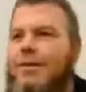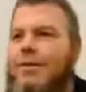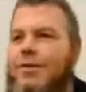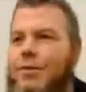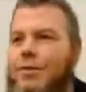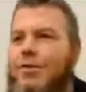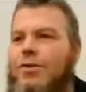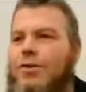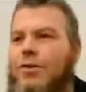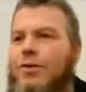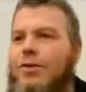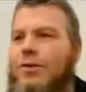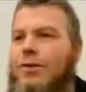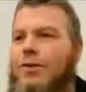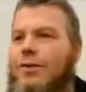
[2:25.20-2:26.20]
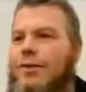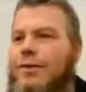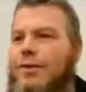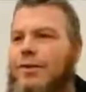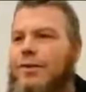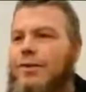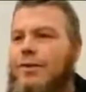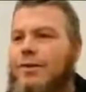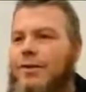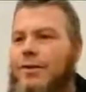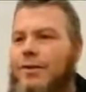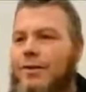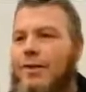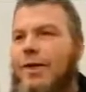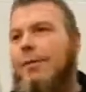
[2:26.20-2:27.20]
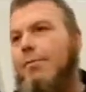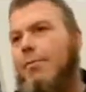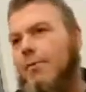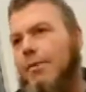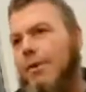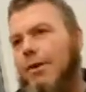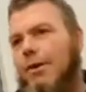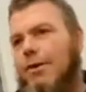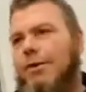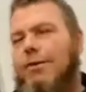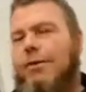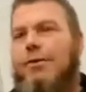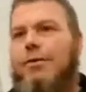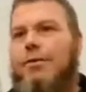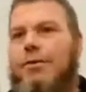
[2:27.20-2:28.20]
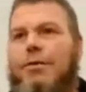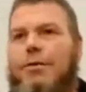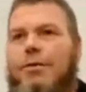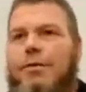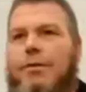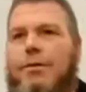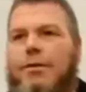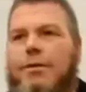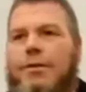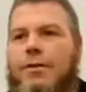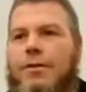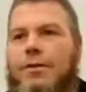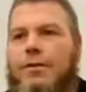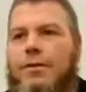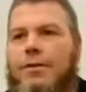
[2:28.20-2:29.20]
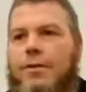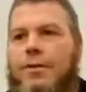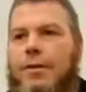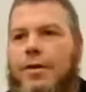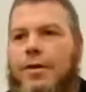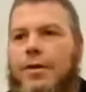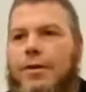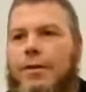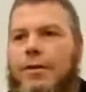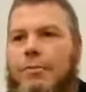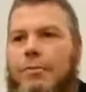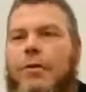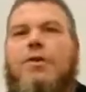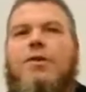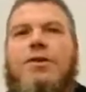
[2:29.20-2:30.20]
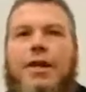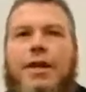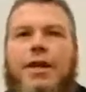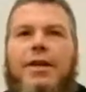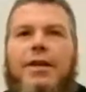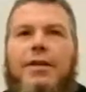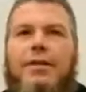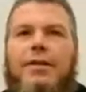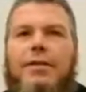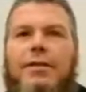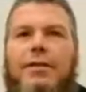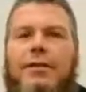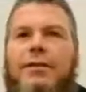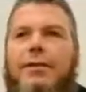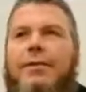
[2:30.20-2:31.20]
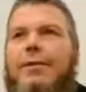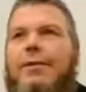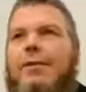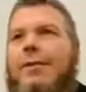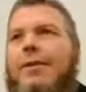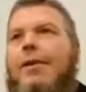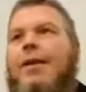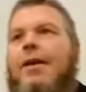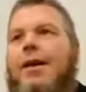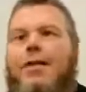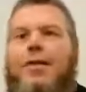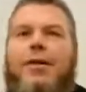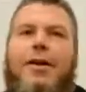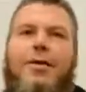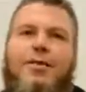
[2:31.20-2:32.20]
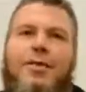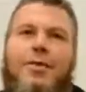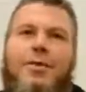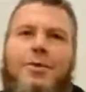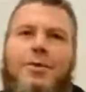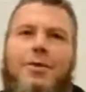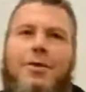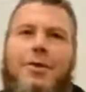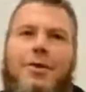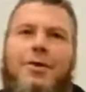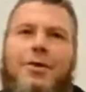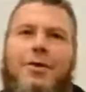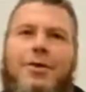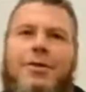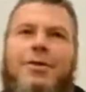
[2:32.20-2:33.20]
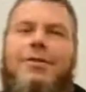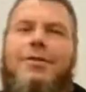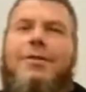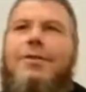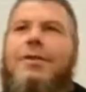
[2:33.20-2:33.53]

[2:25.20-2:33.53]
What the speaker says: I divorced her, and I moved here to Burns Lake. I thought everything was going good.